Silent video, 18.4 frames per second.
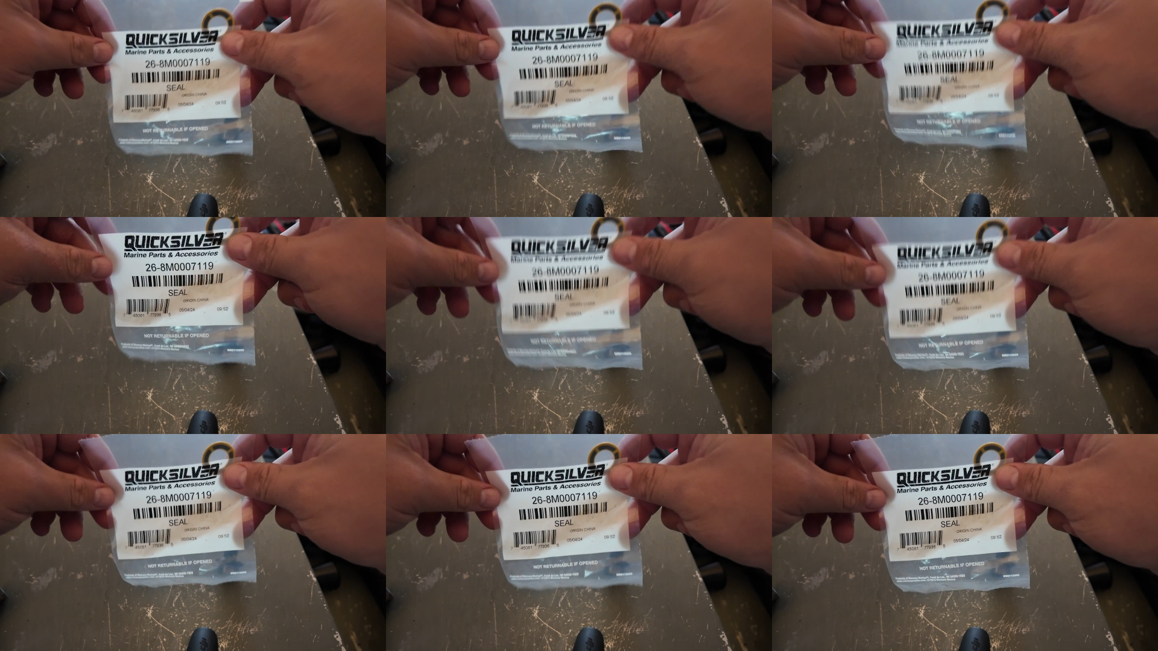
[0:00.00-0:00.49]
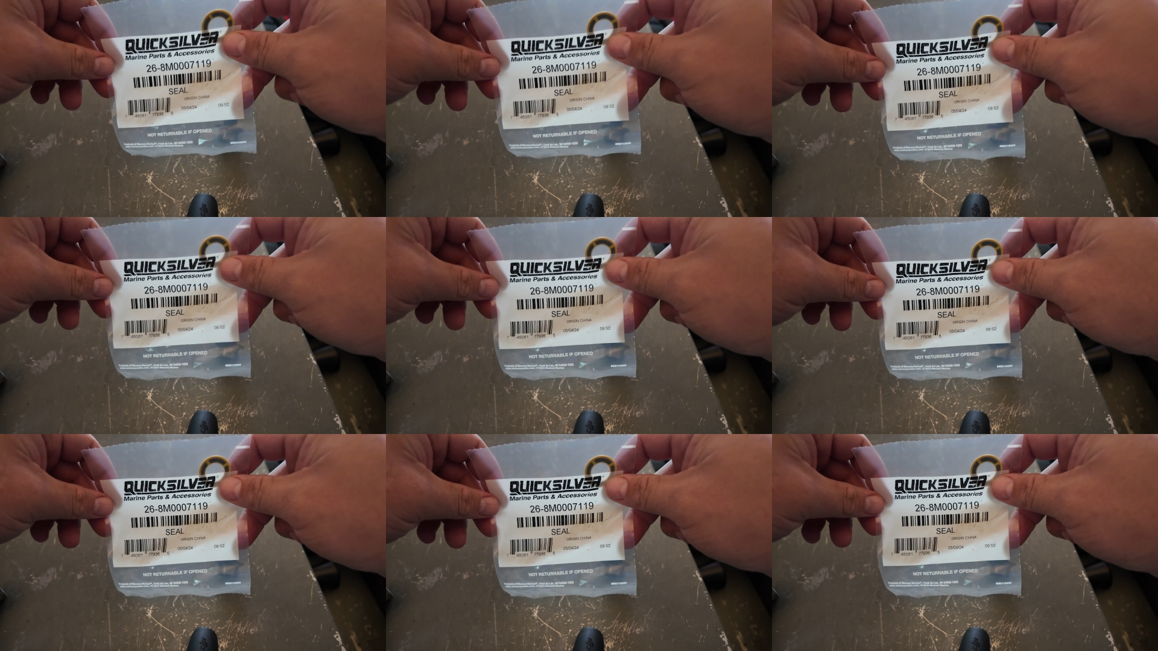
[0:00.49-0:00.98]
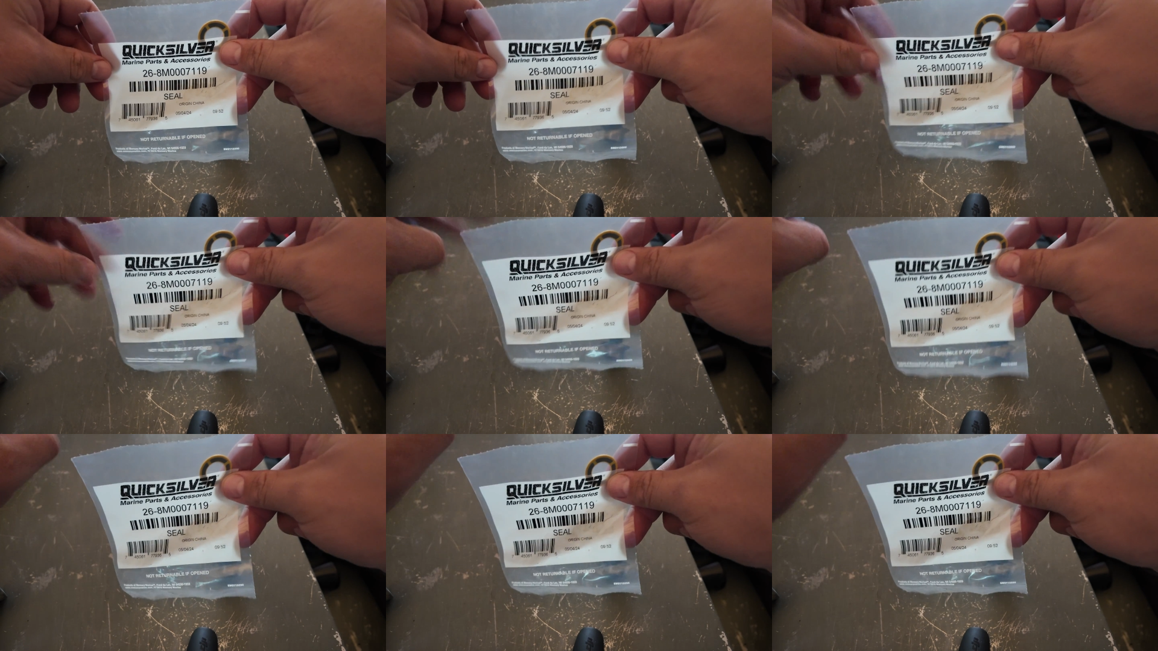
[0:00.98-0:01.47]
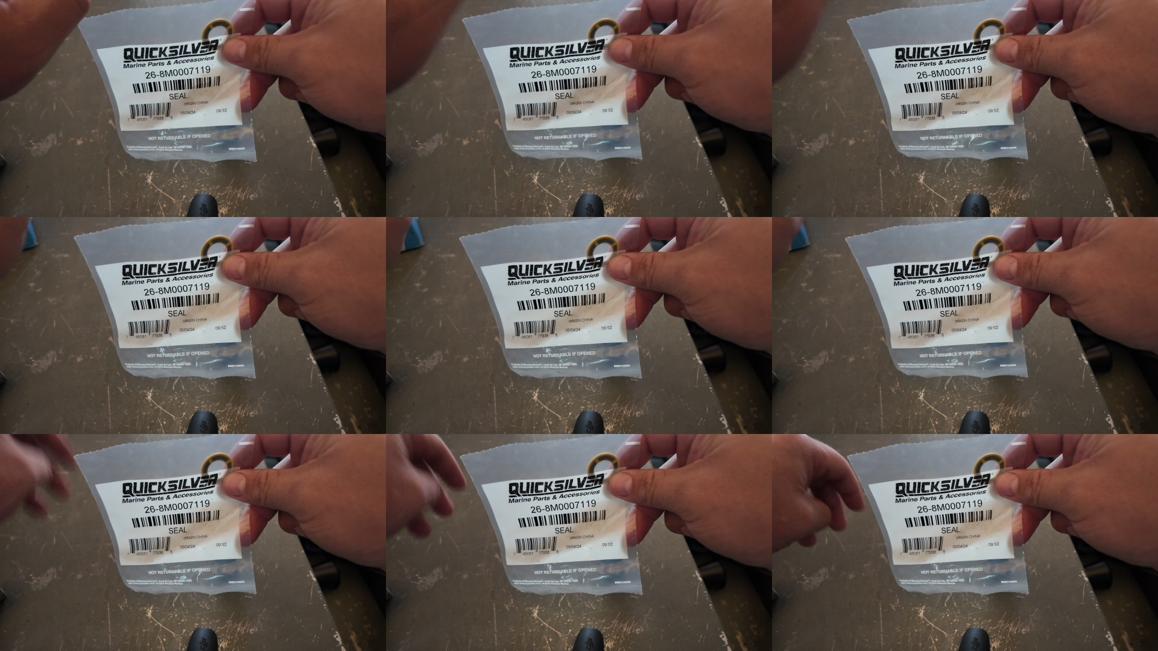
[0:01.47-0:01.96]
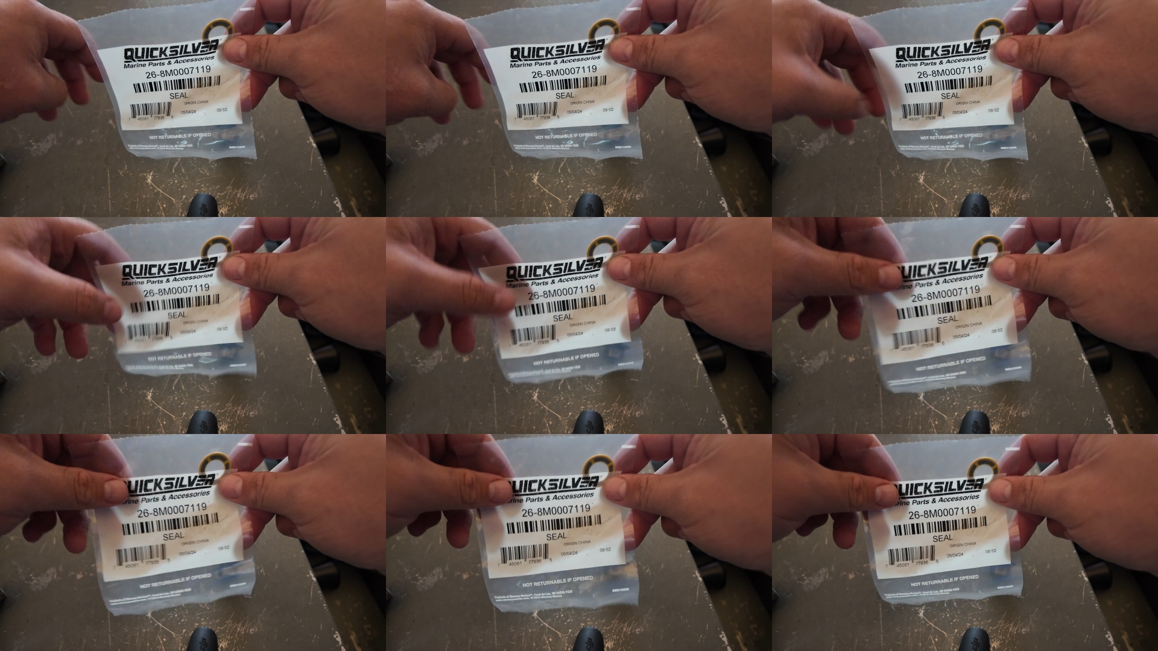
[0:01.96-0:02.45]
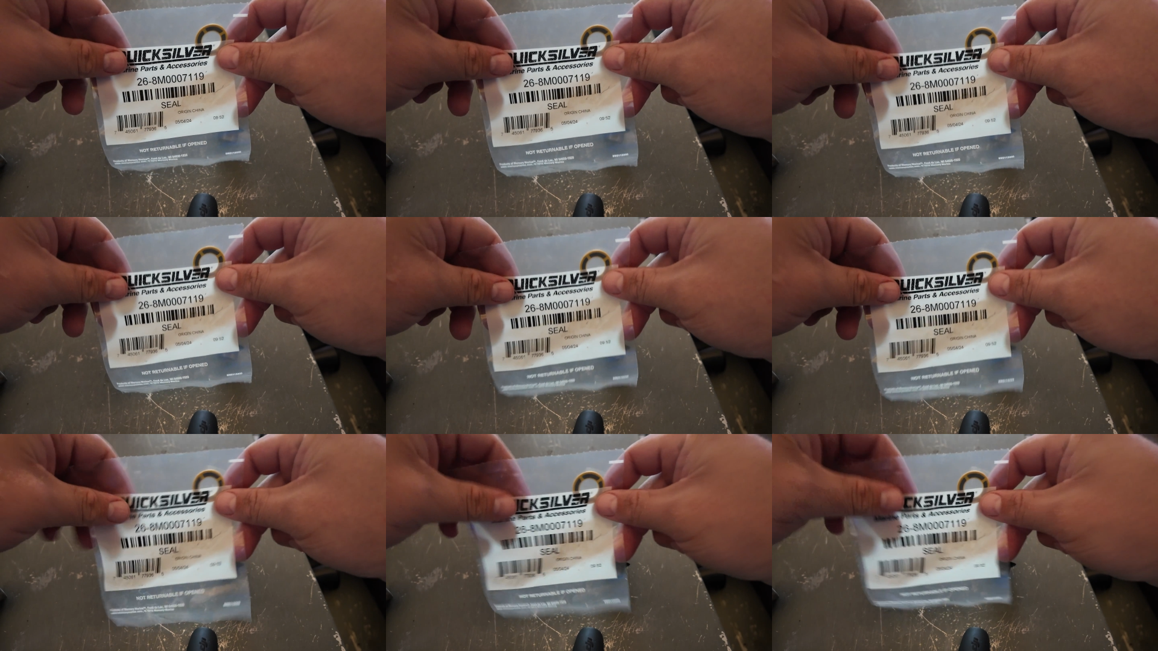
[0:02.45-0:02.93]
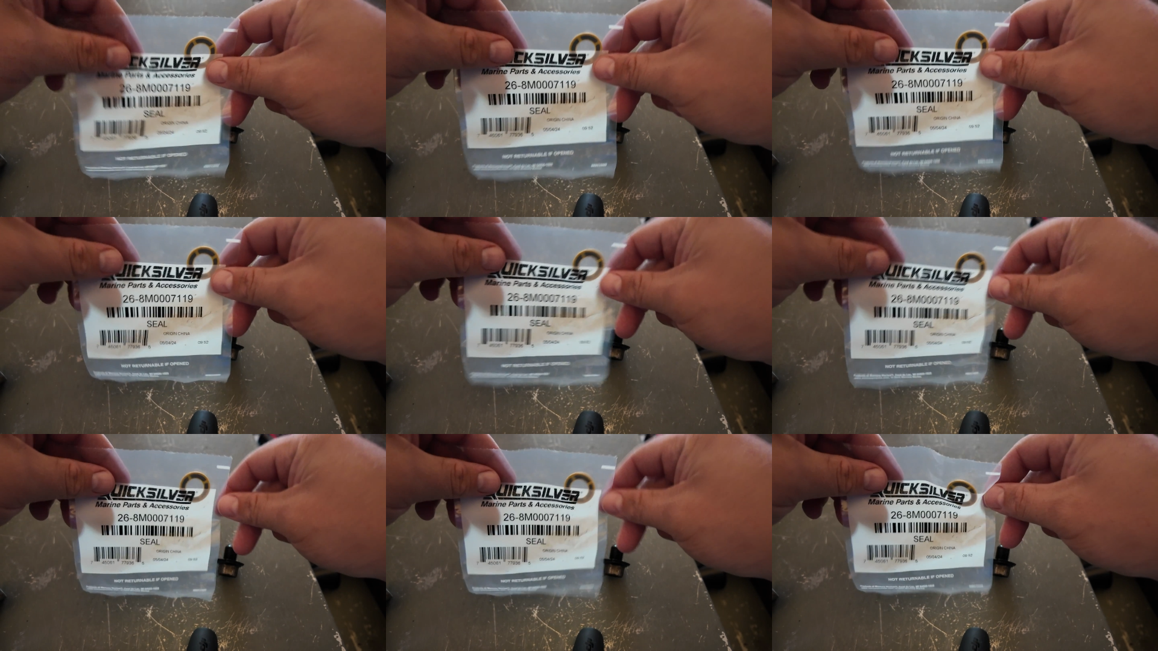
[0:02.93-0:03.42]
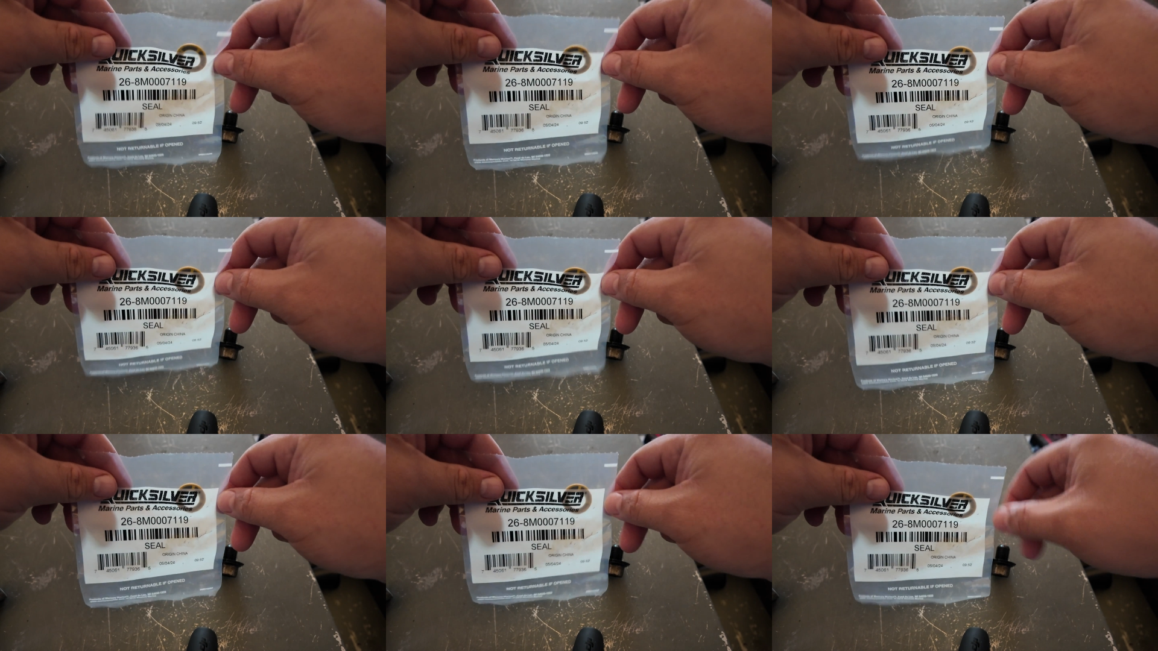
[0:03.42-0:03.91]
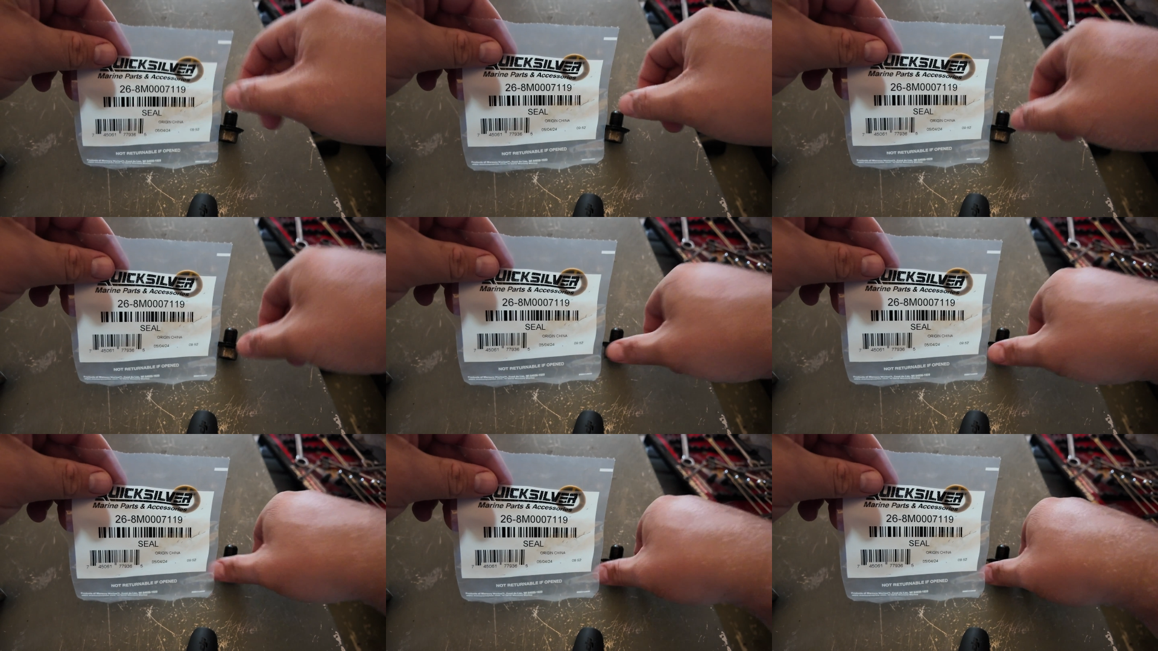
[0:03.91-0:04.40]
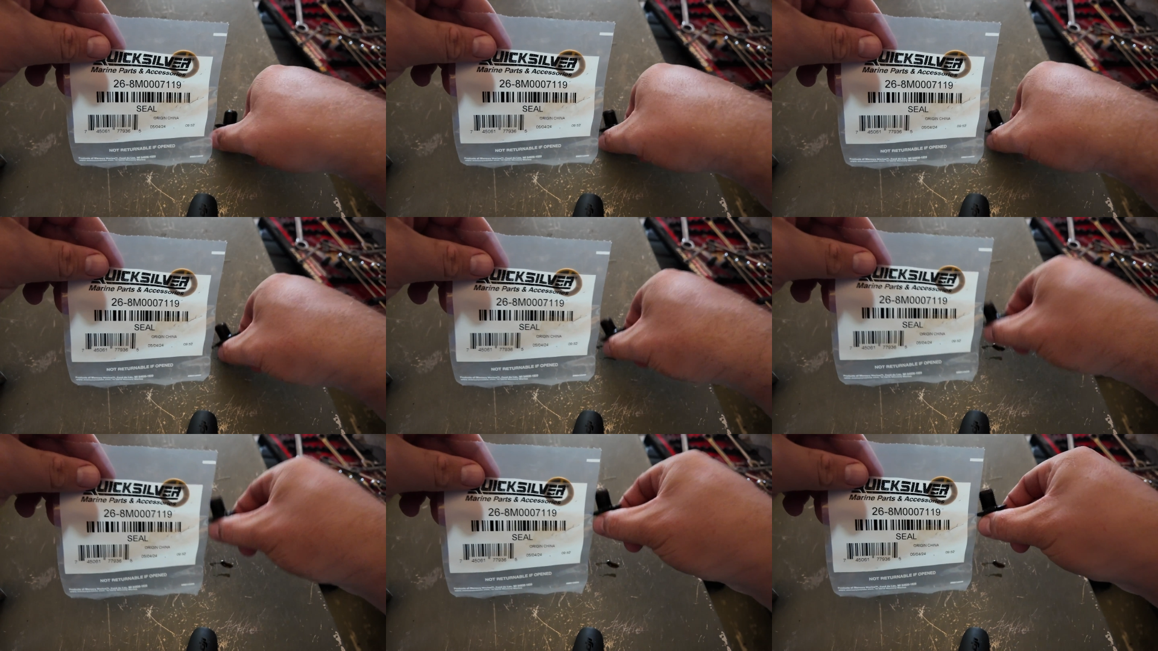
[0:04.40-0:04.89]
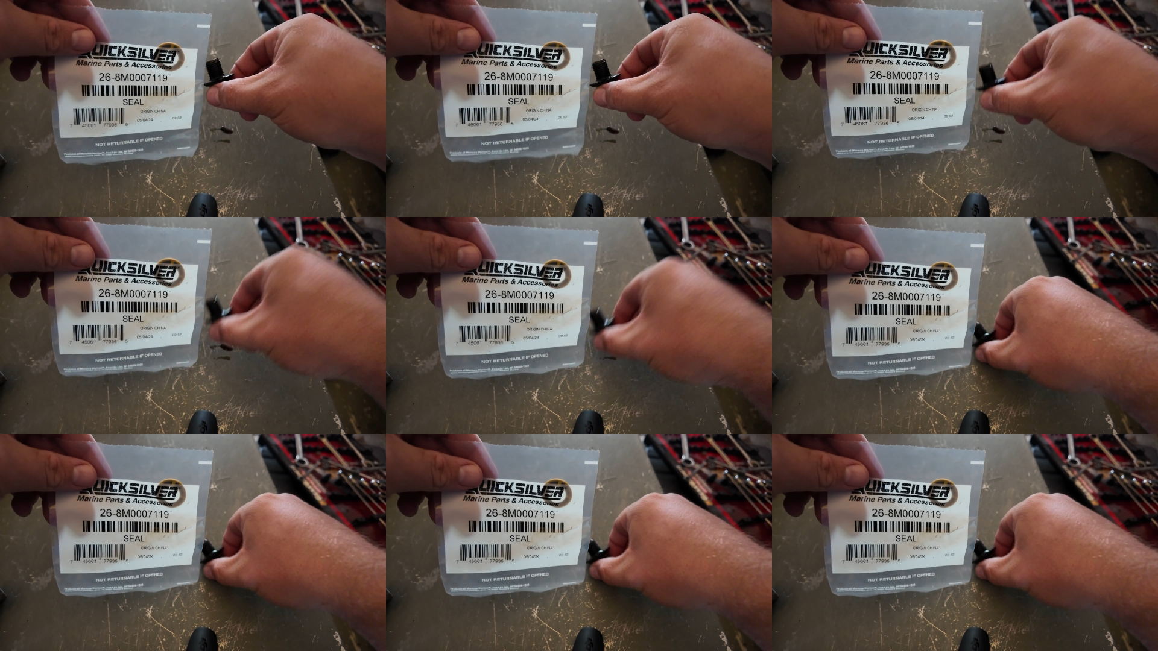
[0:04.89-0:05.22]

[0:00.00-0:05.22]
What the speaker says: [unreadable: no face in view]